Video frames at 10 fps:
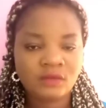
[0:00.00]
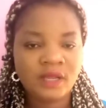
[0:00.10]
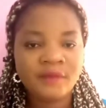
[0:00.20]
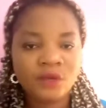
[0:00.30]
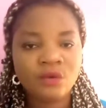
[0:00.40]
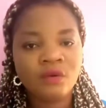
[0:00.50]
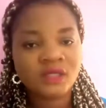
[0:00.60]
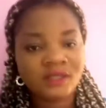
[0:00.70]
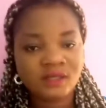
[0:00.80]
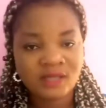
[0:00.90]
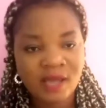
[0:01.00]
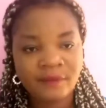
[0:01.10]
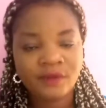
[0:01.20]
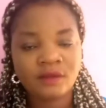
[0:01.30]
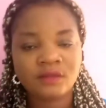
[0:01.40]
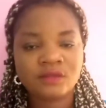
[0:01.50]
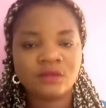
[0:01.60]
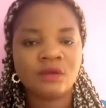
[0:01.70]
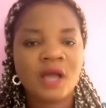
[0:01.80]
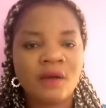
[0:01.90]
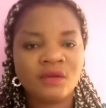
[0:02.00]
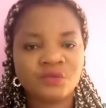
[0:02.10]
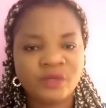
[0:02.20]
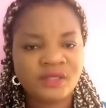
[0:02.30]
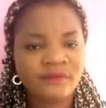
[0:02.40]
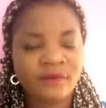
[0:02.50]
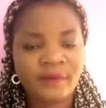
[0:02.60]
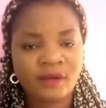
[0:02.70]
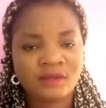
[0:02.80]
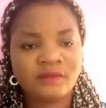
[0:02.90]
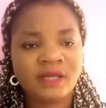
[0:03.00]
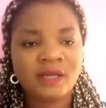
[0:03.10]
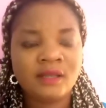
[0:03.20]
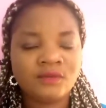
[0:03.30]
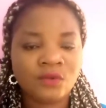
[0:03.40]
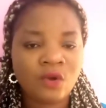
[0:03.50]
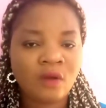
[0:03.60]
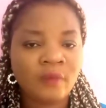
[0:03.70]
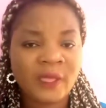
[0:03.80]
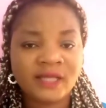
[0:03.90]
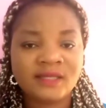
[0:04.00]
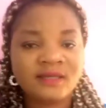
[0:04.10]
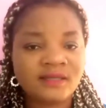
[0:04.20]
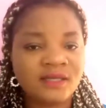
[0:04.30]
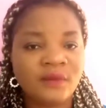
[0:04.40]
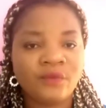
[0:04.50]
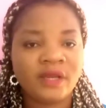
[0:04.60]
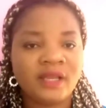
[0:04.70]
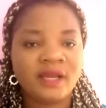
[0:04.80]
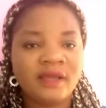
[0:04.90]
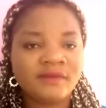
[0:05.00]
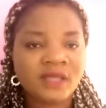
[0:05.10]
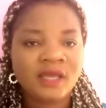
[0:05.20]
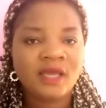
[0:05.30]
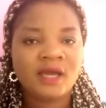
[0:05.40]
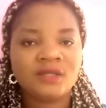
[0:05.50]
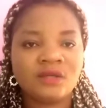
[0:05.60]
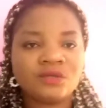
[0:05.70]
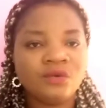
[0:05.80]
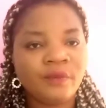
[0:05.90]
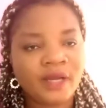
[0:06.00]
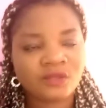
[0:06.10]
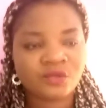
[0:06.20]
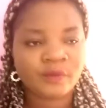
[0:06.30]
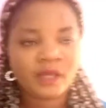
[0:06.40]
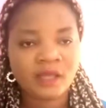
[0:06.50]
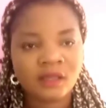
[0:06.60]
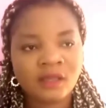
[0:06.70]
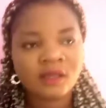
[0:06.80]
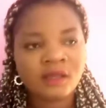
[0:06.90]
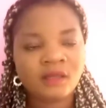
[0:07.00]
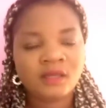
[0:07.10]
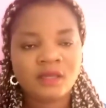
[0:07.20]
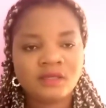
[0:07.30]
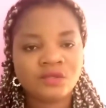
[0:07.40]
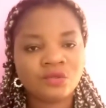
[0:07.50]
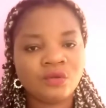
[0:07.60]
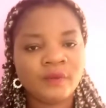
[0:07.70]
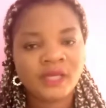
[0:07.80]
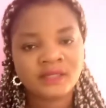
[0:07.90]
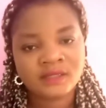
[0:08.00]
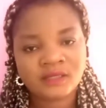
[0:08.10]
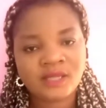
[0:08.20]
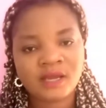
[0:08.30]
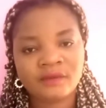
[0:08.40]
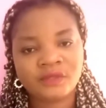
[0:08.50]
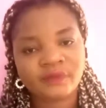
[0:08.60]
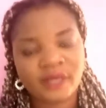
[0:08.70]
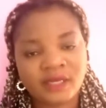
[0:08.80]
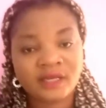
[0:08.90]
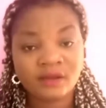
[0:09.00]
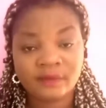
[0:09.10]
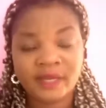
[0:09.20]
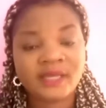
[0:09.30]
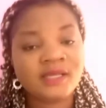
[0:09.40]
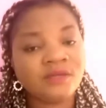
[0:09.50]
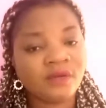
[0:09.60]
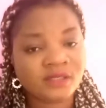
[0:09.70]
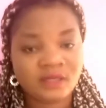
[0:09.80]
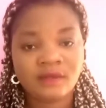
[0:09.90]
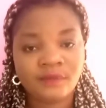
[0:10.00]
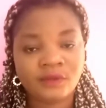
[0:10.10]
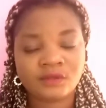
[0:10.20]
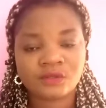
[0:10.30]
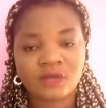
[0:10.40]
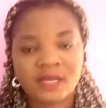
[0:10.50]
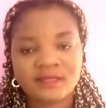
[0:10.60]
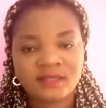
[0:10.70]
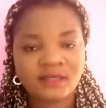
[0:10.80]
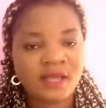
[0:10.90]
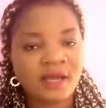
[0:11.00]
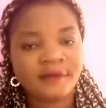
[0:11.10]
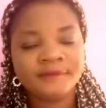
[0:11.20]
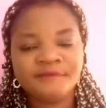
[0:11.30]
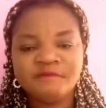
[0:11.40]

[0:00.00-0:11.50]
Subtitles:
let me know what is happening. So I was waiting for my husband to call me. I didn't sleep. When they left, I just go back to my kids' room and sit down with my kid. My kid was sleeping, so I sit down